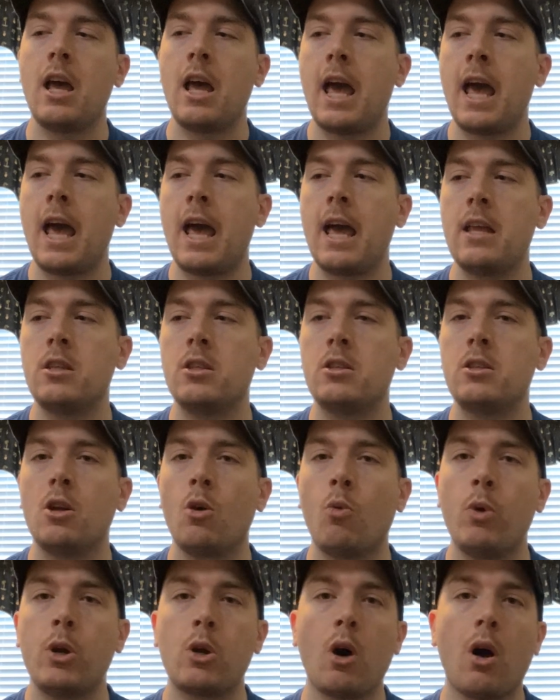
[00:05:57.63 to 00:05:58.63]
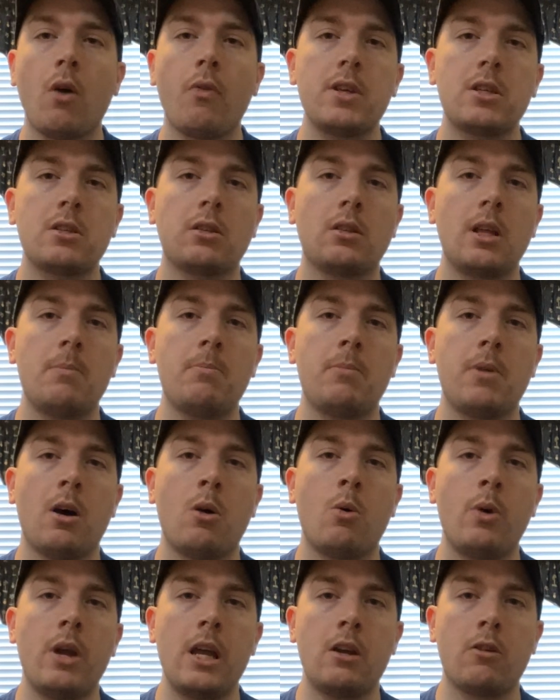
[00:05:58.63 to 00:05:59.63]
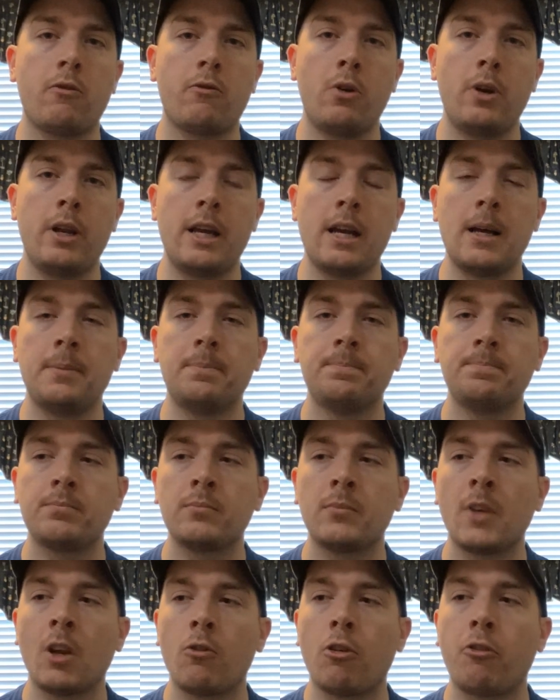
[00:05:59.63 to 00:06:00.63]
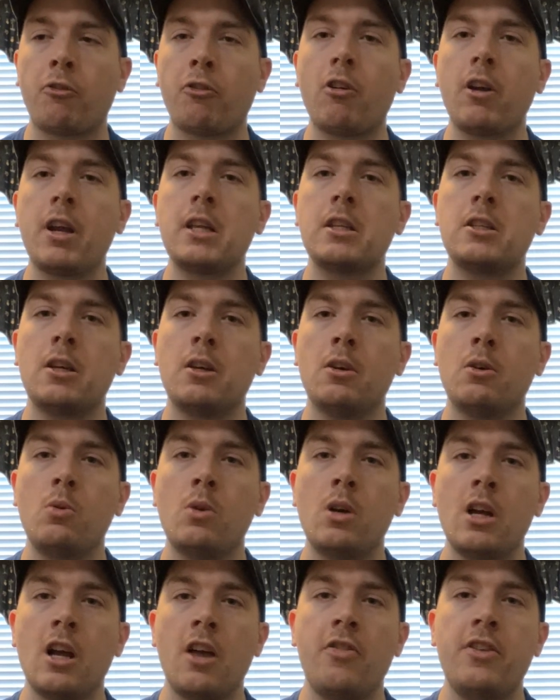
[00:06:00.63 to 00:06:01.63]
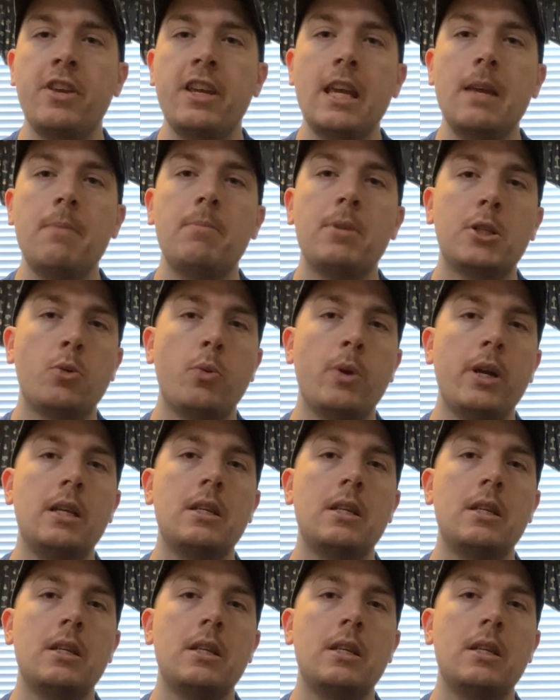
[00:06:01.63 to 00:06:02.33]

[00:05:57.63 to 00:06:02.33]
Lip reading: And we call this limbo in Erudia, referring to the in-between